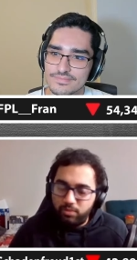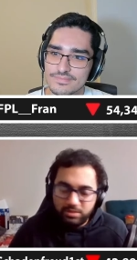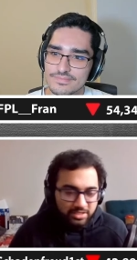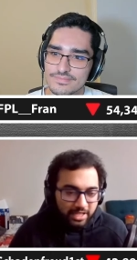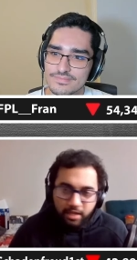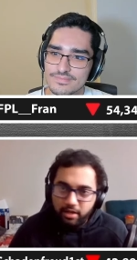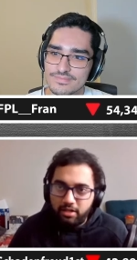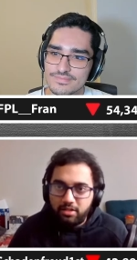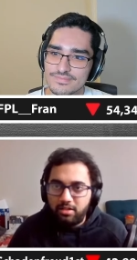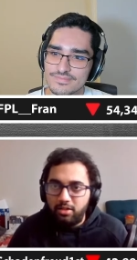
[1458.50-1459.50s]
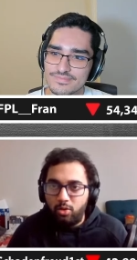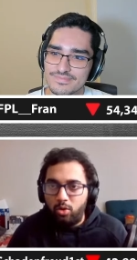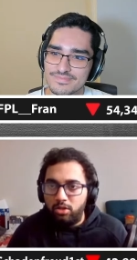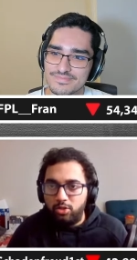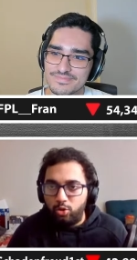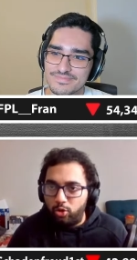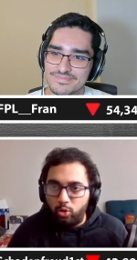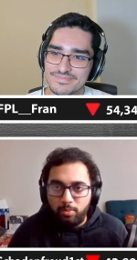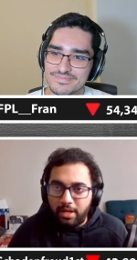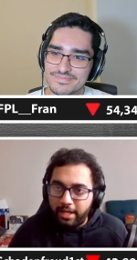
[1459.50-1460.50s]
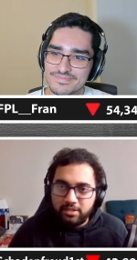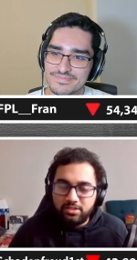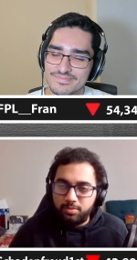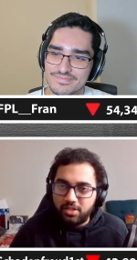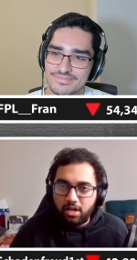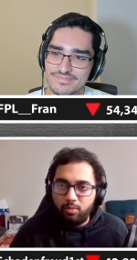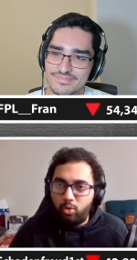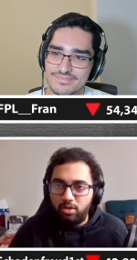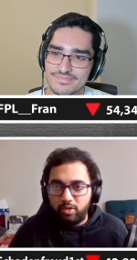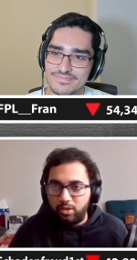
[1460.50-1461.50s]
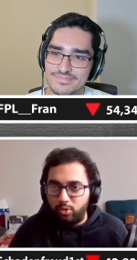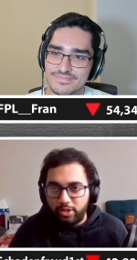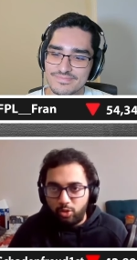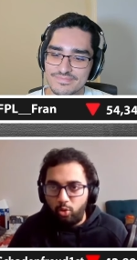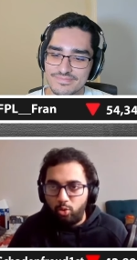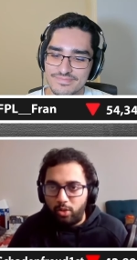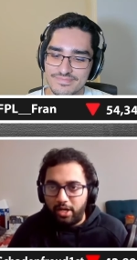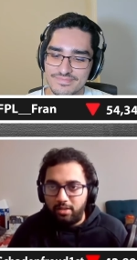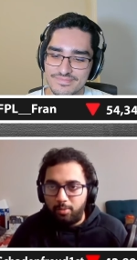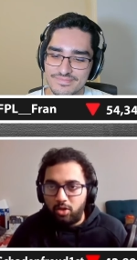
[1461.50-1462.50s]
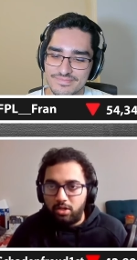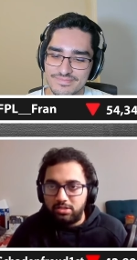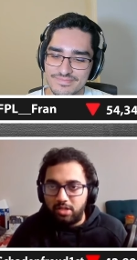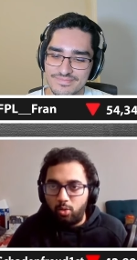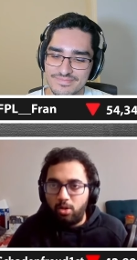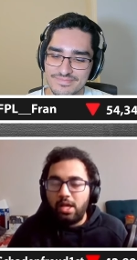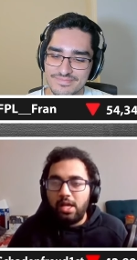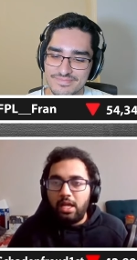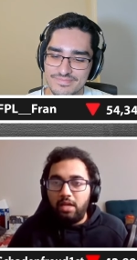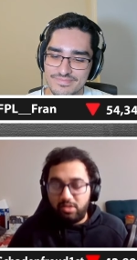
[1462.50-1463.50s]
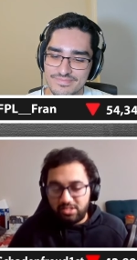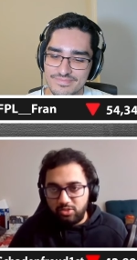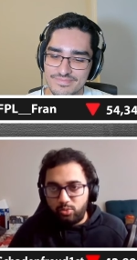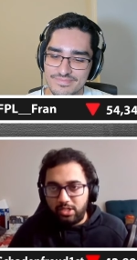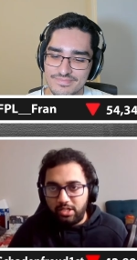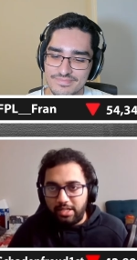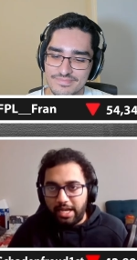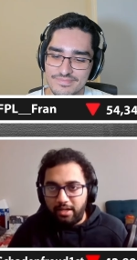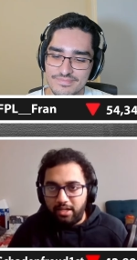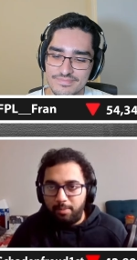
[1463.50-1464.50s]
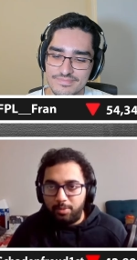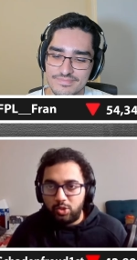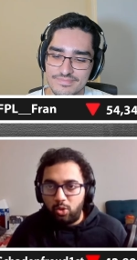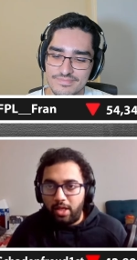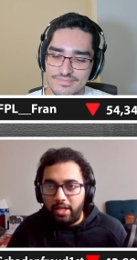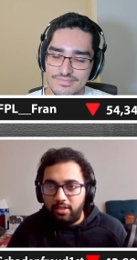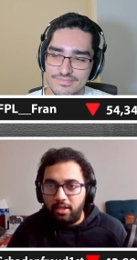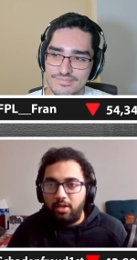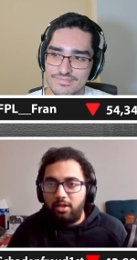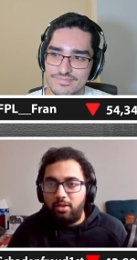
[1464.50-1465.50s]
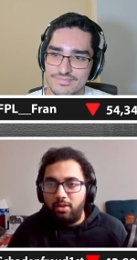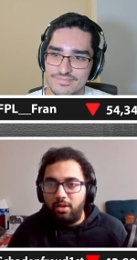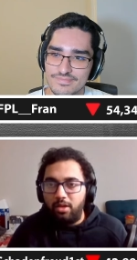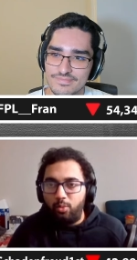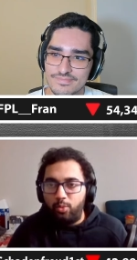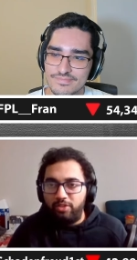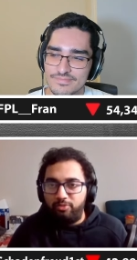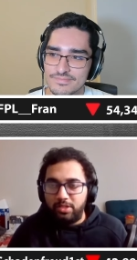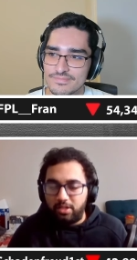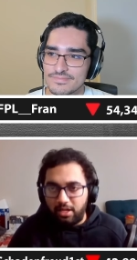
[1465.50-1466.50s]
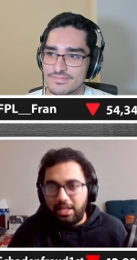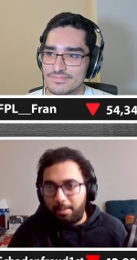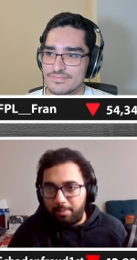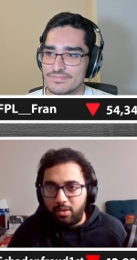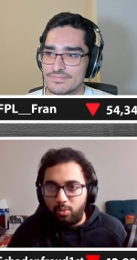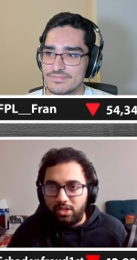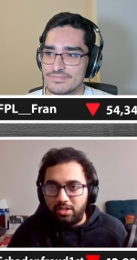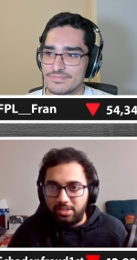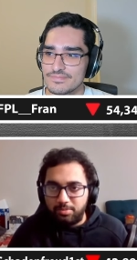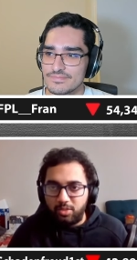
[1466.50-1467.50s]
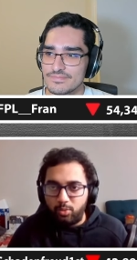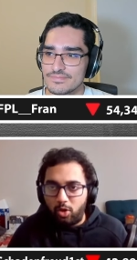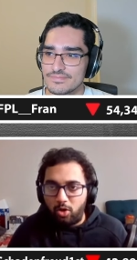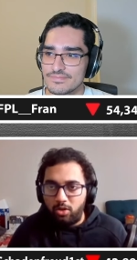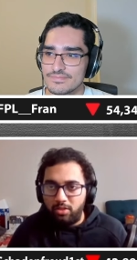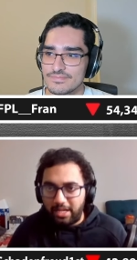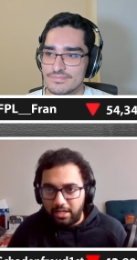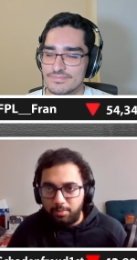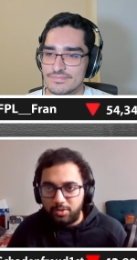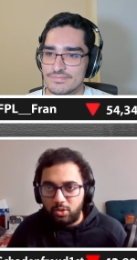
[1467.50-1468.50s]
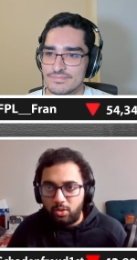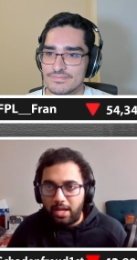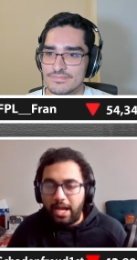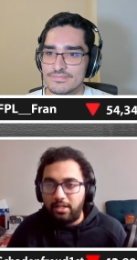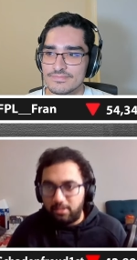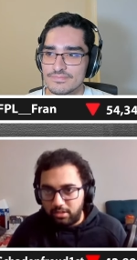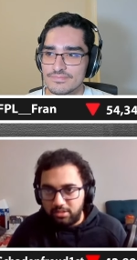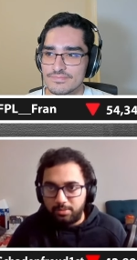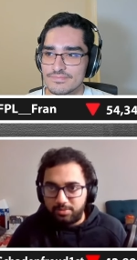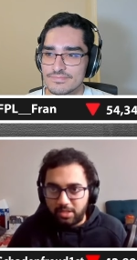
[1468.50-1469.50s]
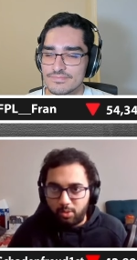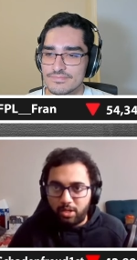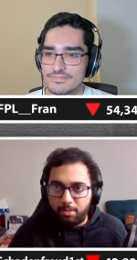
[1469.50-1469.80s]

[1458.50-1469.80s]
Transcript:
Speaker 1: share it, you know, on YouTube, like, subscribe, whatever you need to do to get the podcast out. Ever since we did the Andy episode, I think uh, we've been really happy with the reception we got on that episode and the subsequent